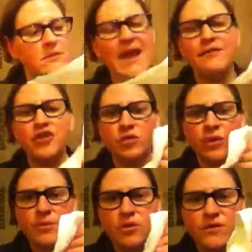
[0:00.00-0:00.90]
After you
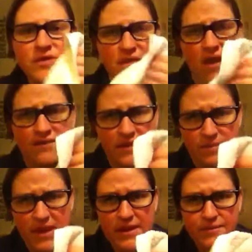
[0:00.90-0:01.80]
remove the softy
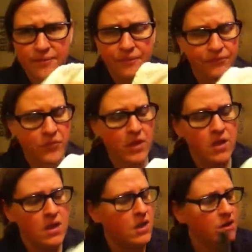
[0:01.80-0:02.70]
bit,
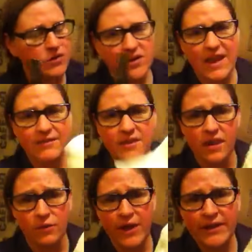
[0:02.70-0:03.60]
just have
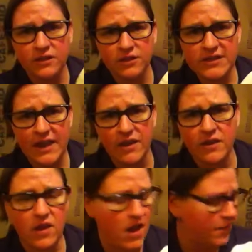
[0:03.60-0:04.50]
a regular terry
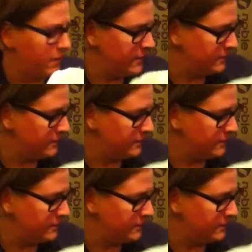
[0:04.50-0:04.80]
cloth.